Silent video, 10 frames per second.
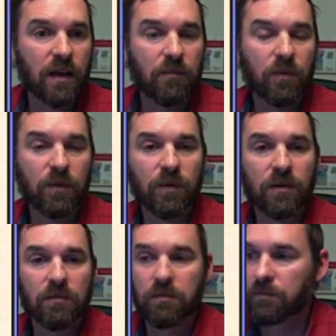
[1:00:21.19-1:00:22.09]
Um, we
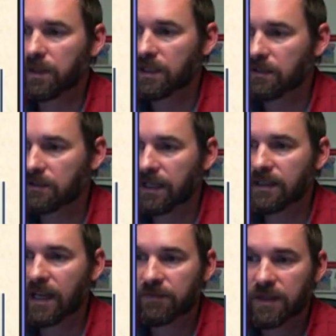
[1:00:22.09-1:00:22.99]
will be
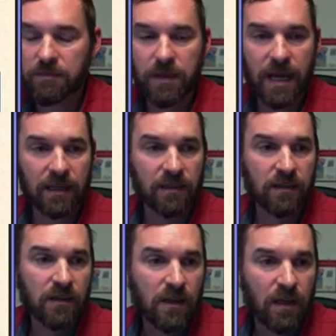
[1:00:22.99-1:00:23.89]
taking that feedback
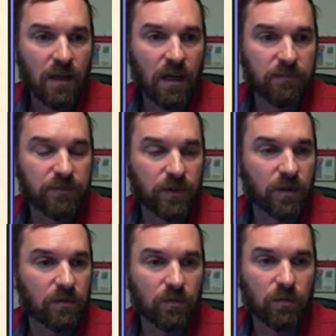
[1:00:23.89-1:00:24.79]
um,
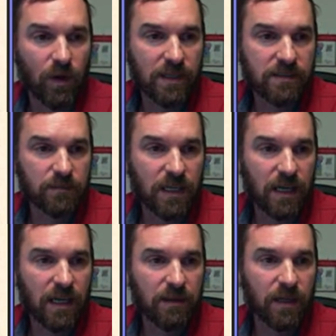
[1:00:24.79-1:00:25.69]
for quite some
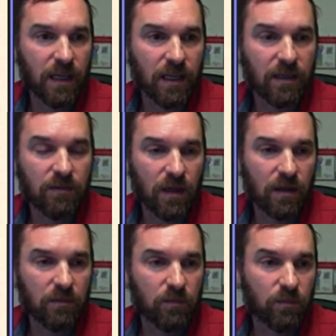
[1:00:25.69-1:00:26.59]
time, and
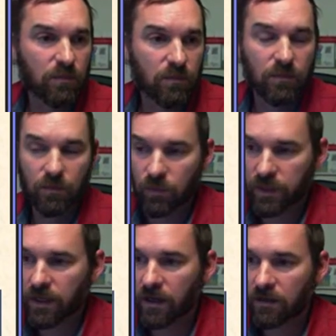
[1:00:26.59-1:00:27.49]
um,
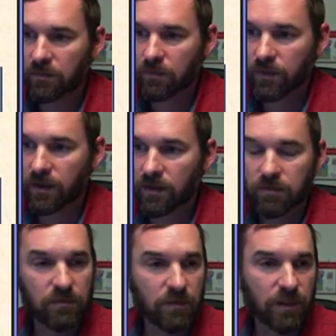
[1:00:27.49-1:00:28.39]
we are we
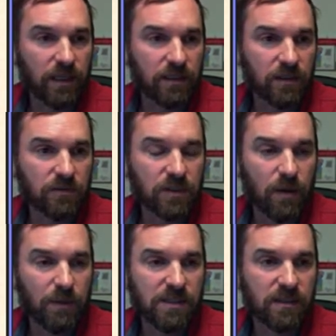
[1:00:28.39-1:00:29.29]
are looking at those
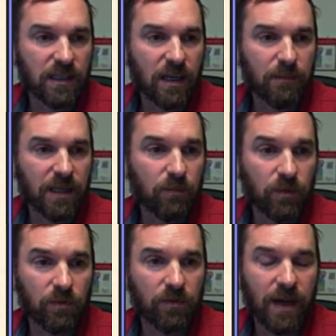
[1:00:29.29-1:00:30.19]
comments as they come in,
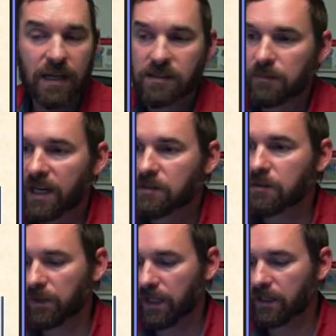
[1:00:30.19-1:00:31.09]
and we'll revise the
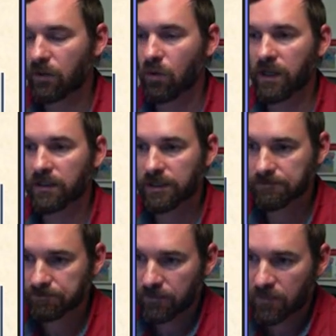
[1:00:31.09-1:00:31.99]
management plan accordingly.